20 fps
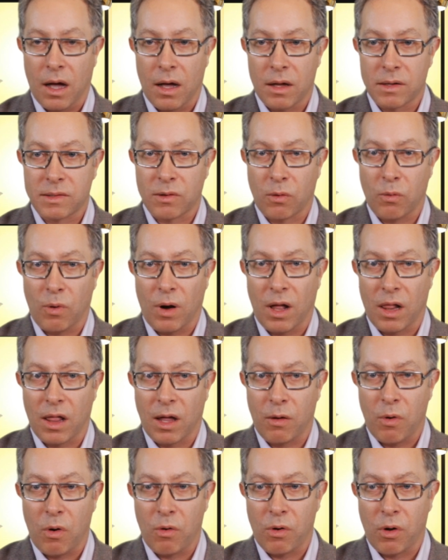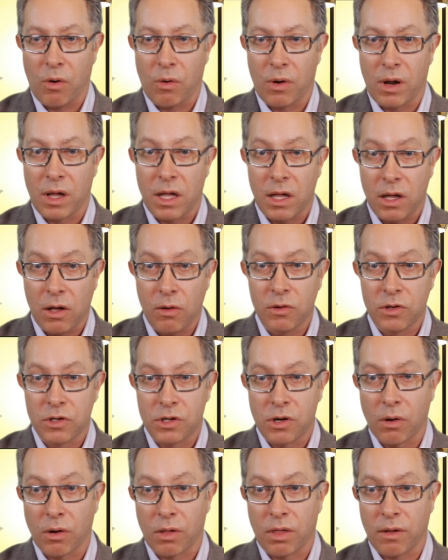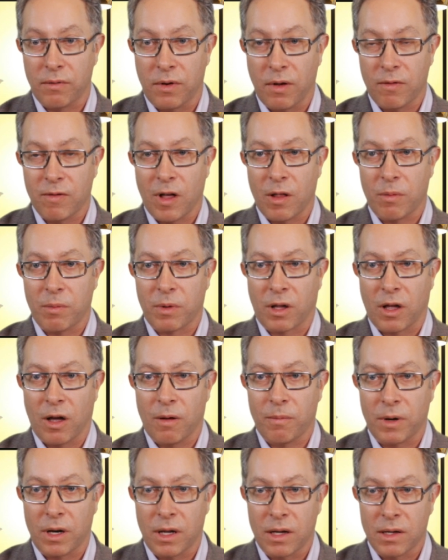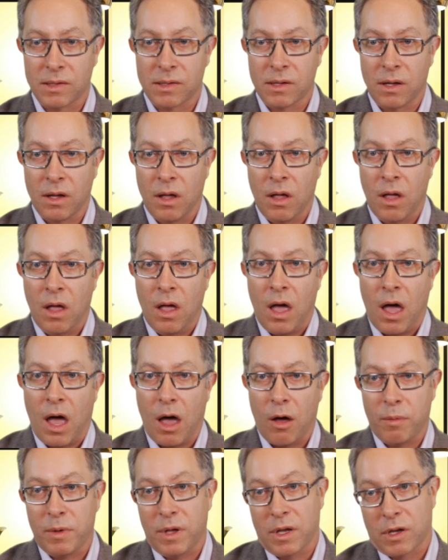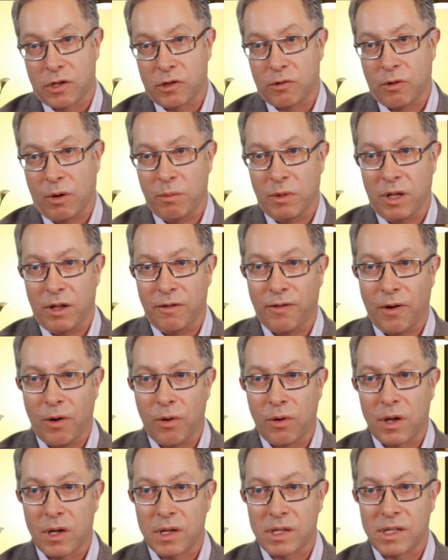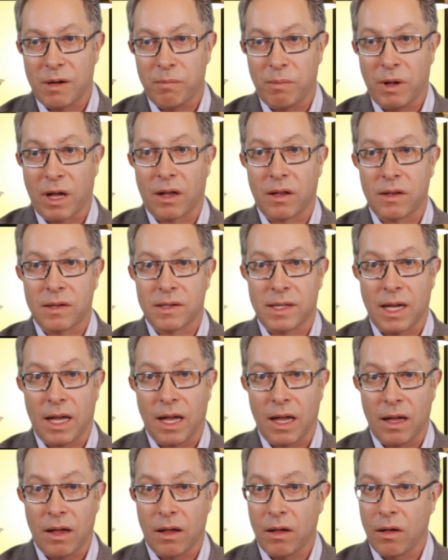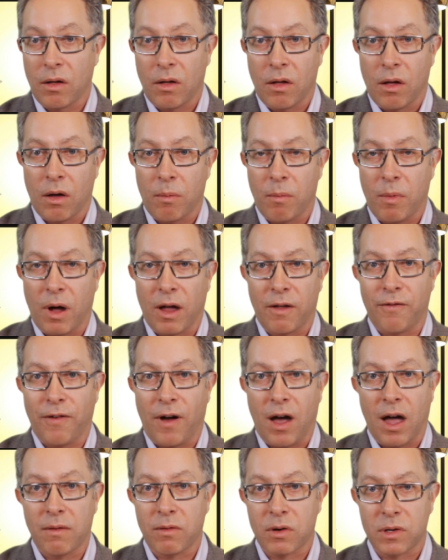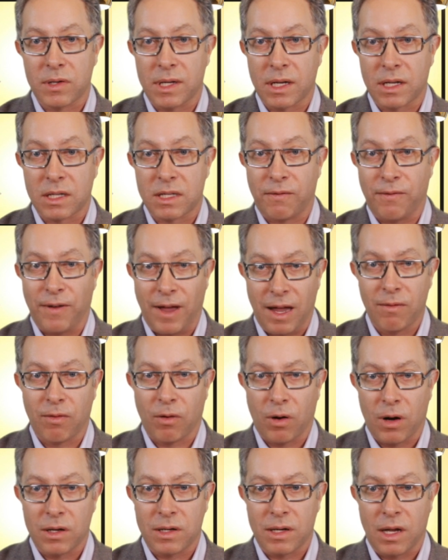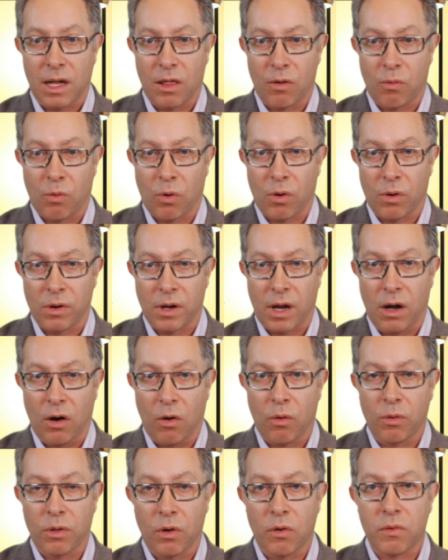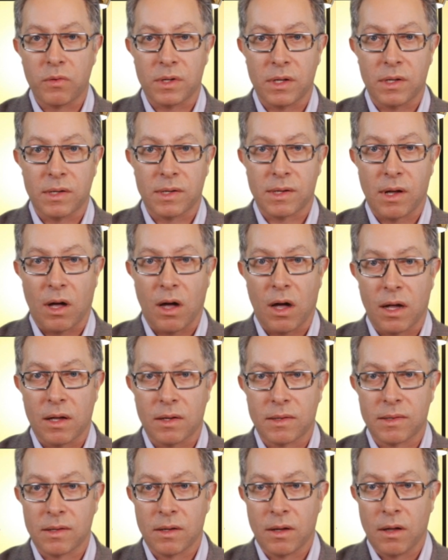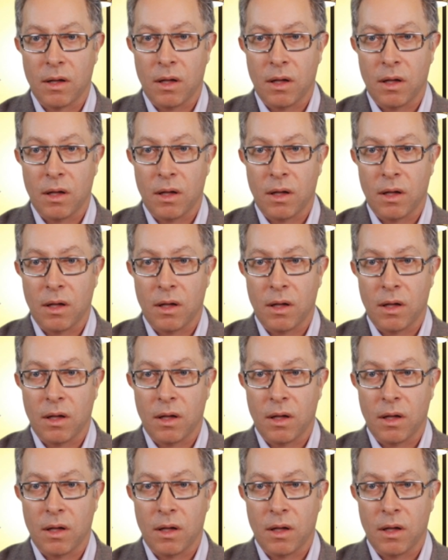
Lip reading: So while I won't own a huge dearth of development companies, I'll be extremely focused and pick, say, my 5 or 6 favorite in the world and own those in size.